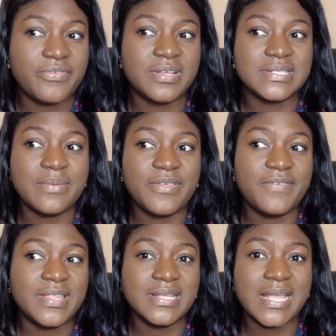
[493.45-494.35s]
For example, the
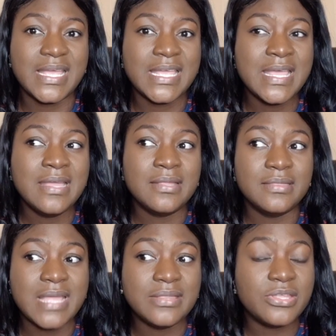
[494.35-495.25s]
fact that I
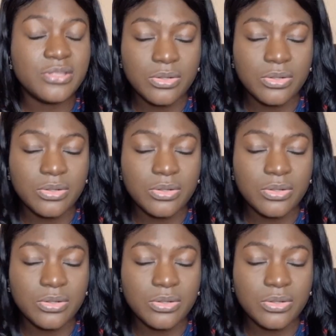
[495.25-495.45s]
then did